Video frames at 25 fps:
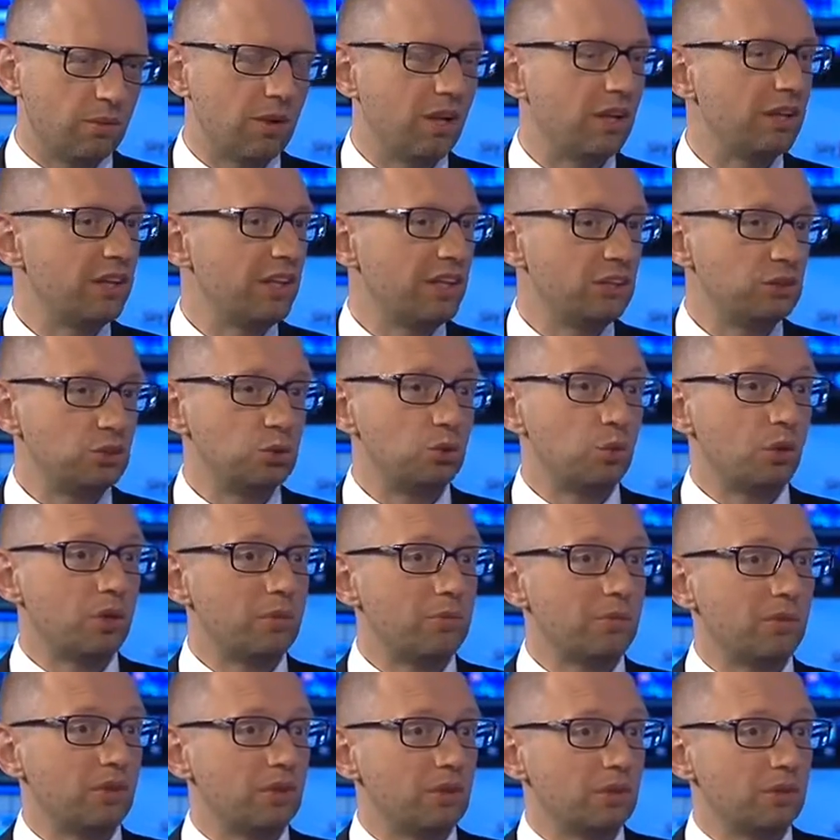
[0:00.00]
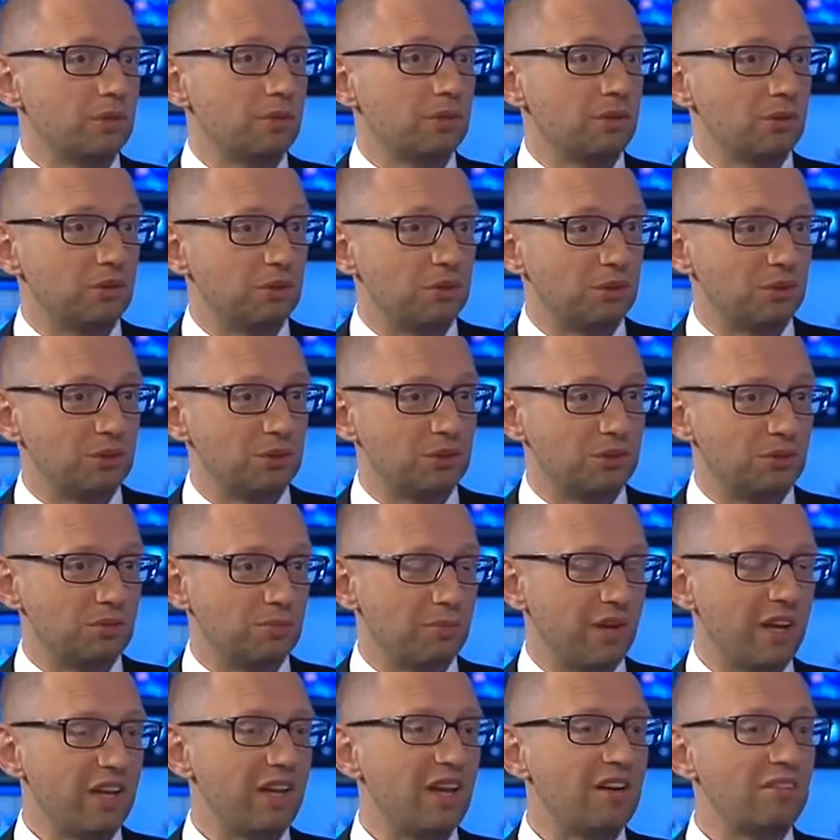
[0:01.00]
Well, that's normal, because
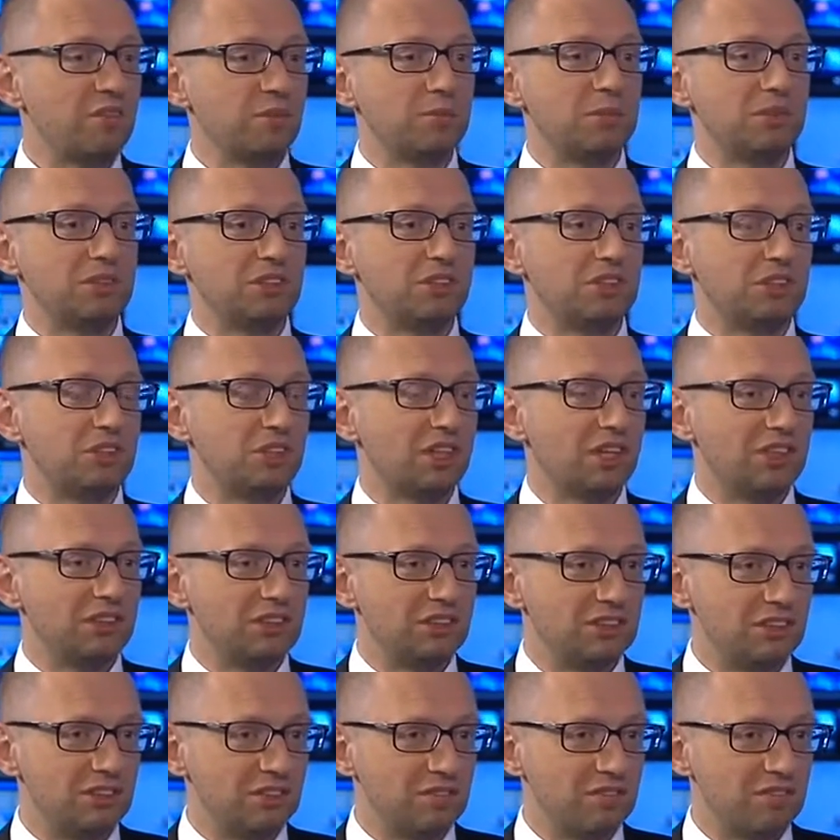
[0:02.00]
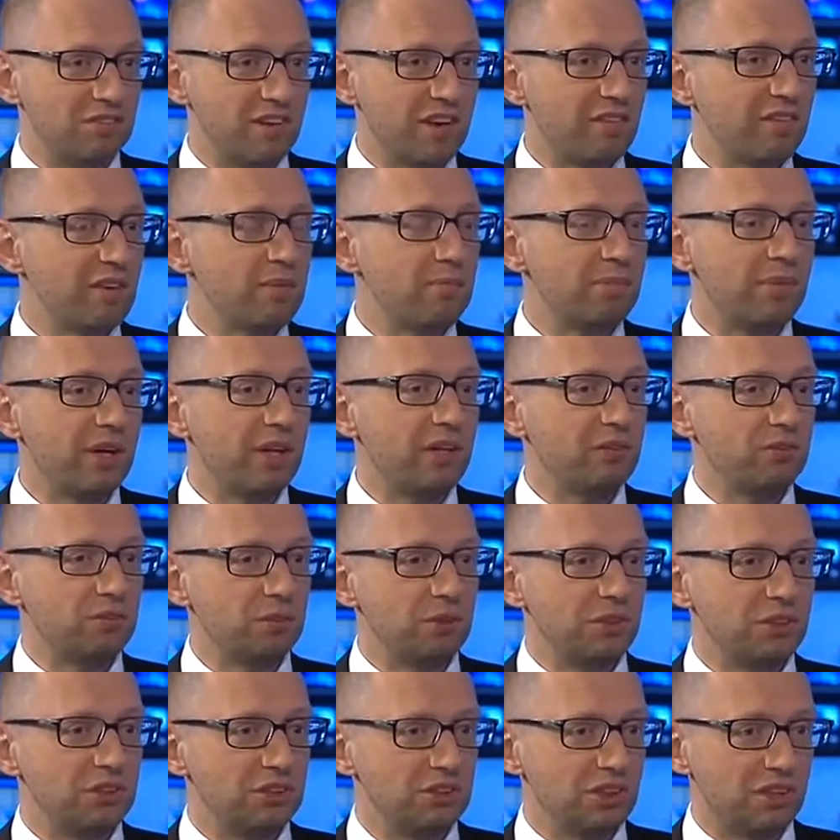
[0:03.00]
my government started a very
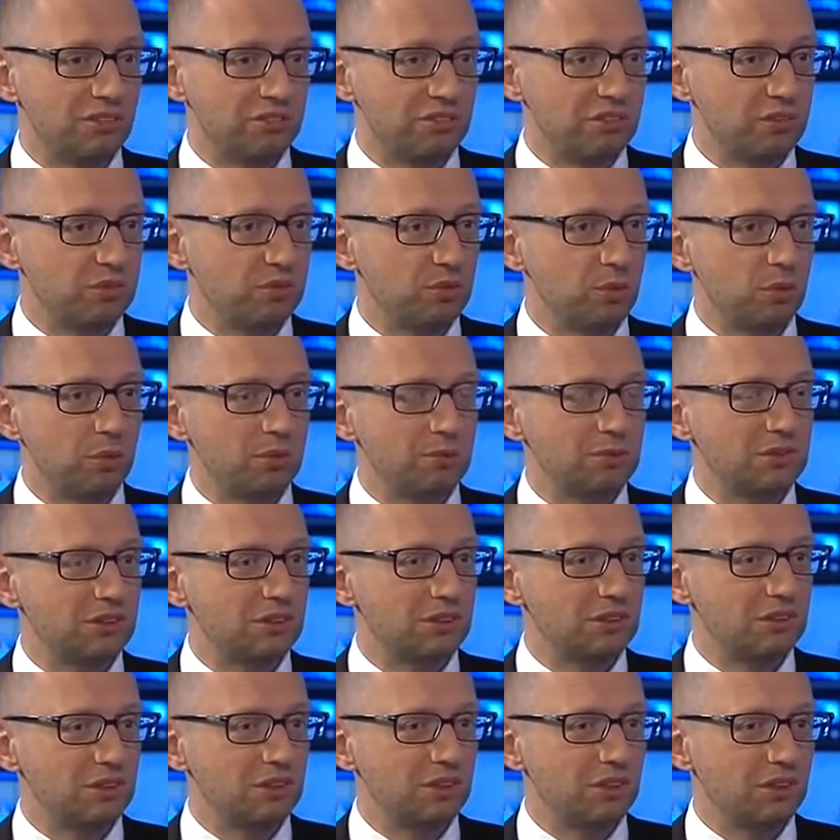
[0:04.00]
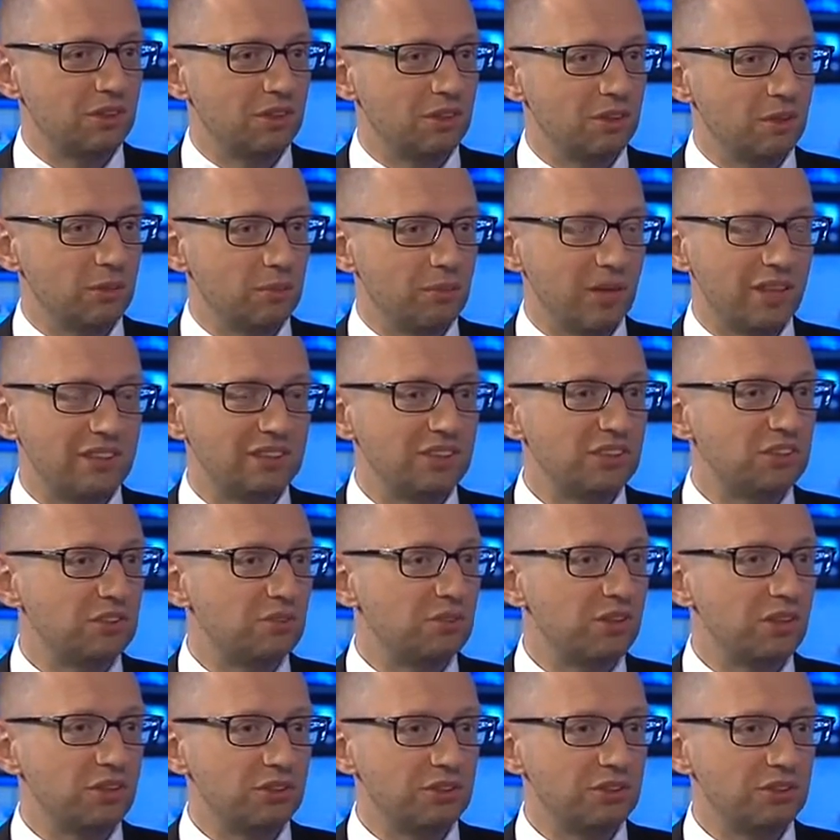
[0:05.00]
painful and tough reforms. Passing three